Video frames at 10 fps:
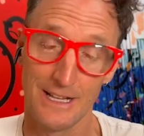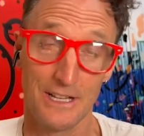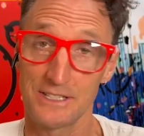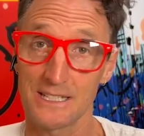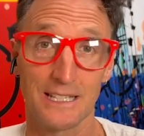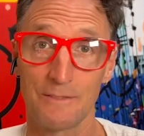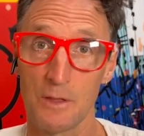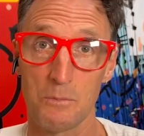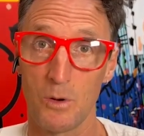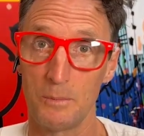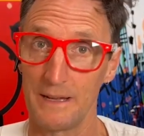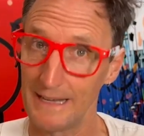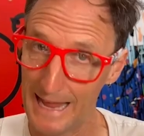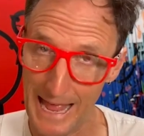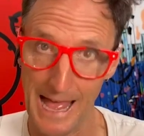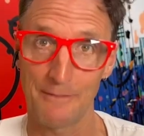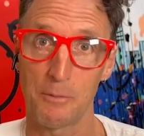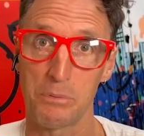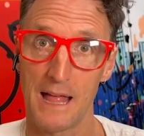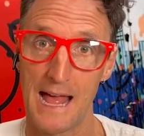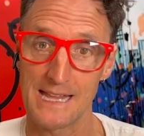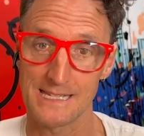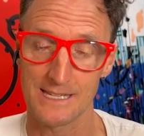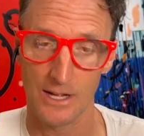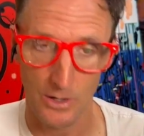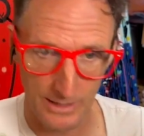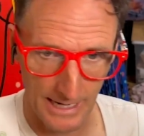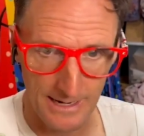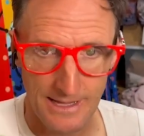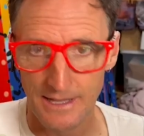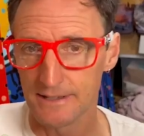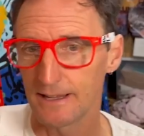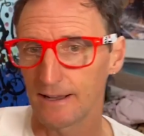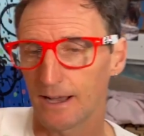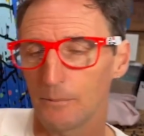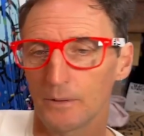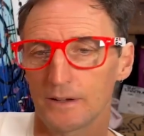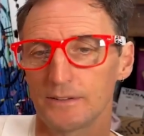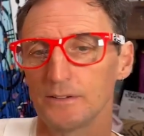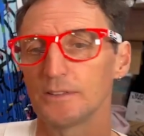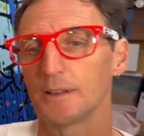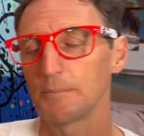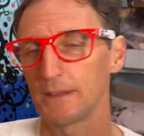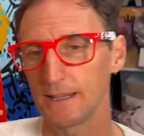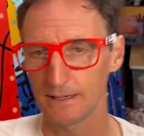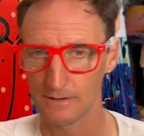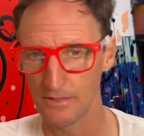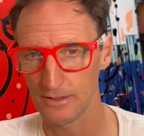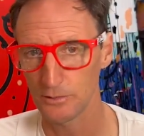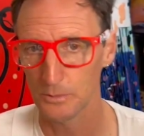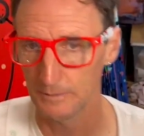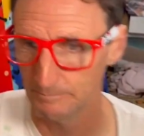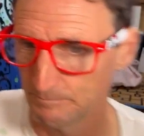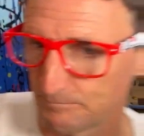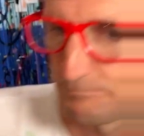Just live in the moment. Have a blast. Okay. Now I want to do something here on this one.